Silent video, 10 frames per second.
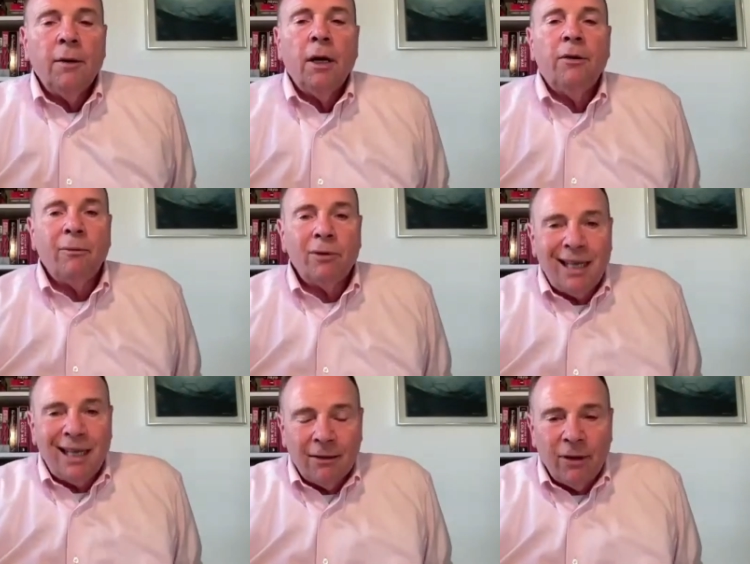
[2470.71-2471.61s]
that
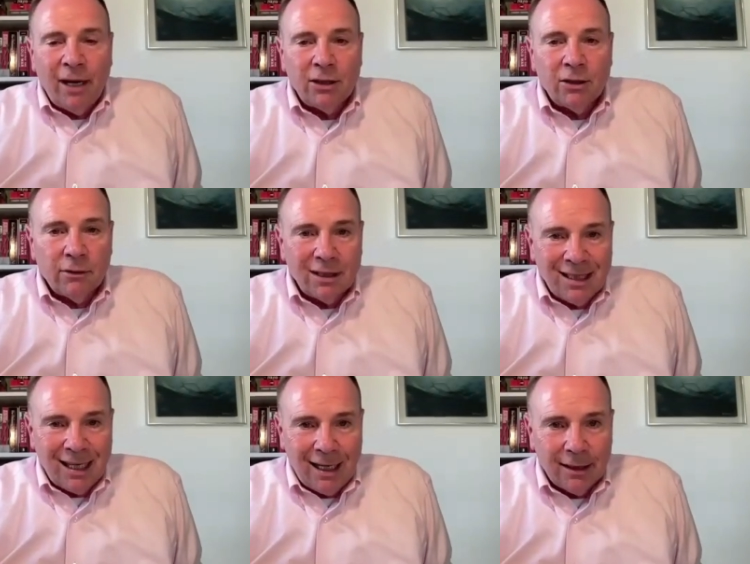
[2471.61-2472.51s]
would take advantage of the
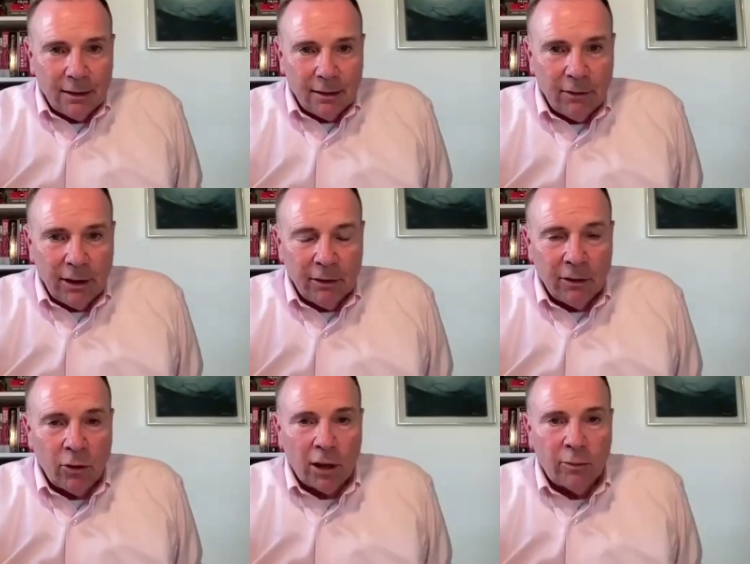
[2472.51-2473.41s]
talent of the
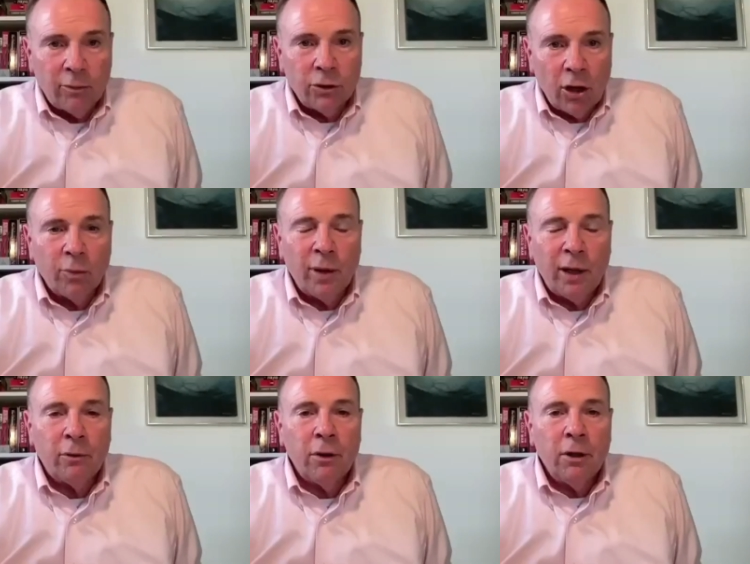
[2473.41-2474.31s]
incredible young
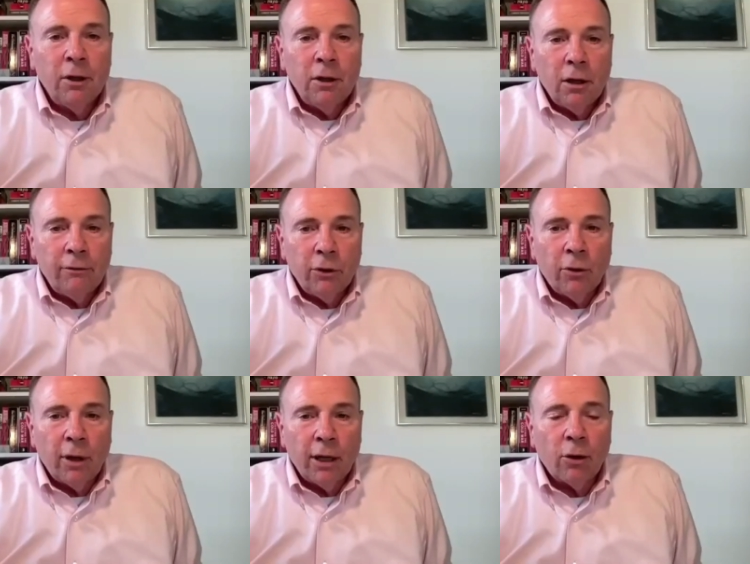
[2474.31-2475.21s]
people of
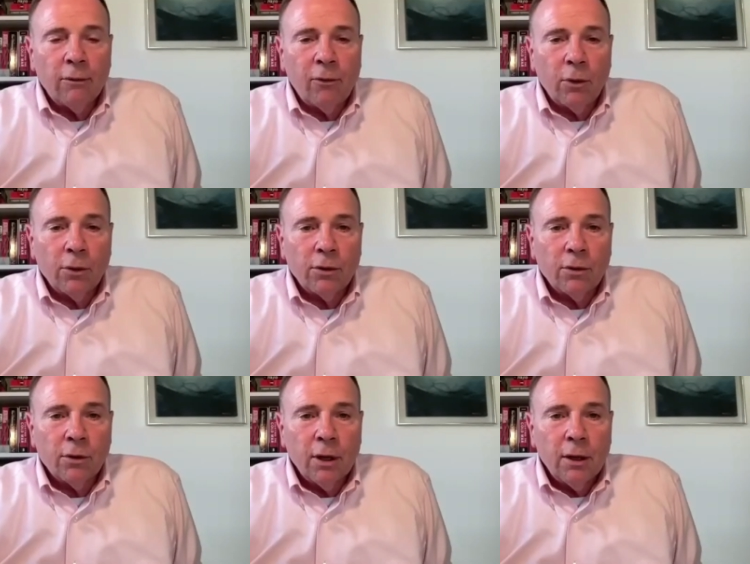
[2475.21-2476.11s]
Ukraine's armed
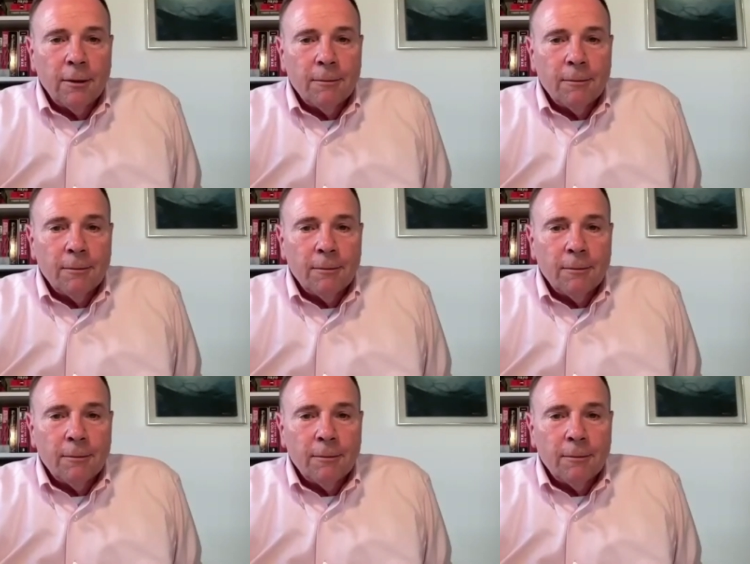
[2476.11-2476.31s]
forces.